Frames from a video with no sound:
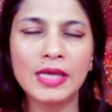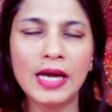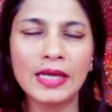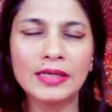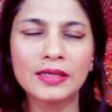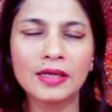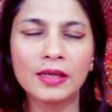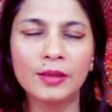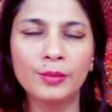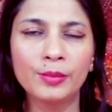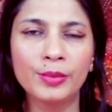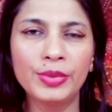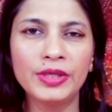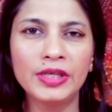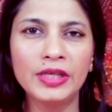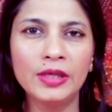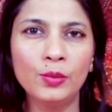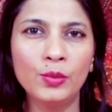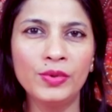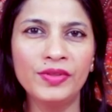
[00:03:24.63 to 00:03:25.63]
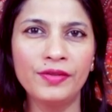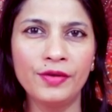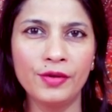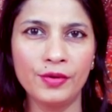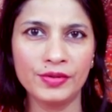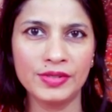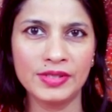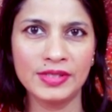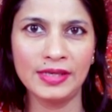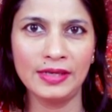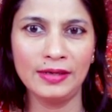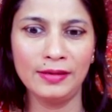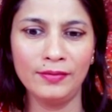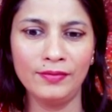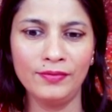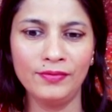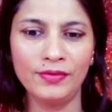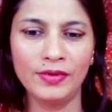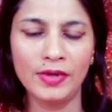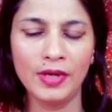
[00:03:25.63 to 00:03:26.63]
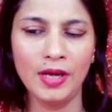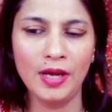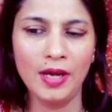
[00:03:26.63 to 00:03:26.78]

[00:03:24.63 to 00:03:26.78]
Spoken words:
that company with yourself.